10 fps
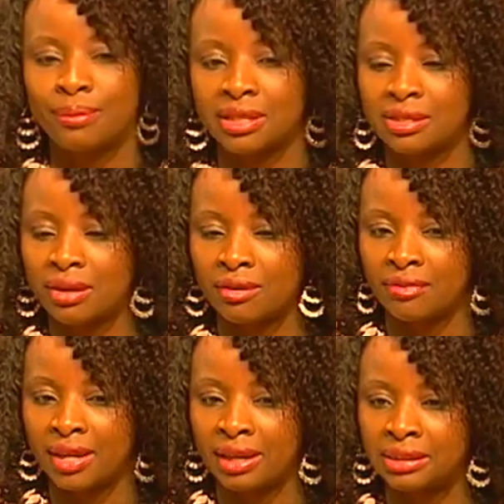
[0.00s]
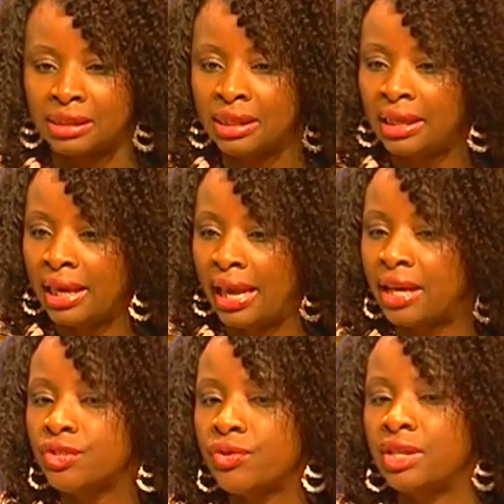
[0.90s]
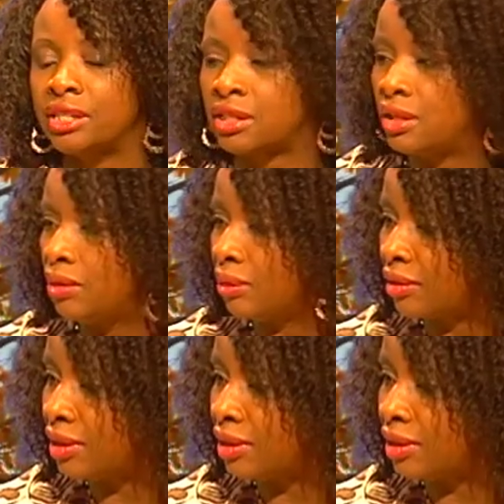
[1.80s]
myself that at-risk youth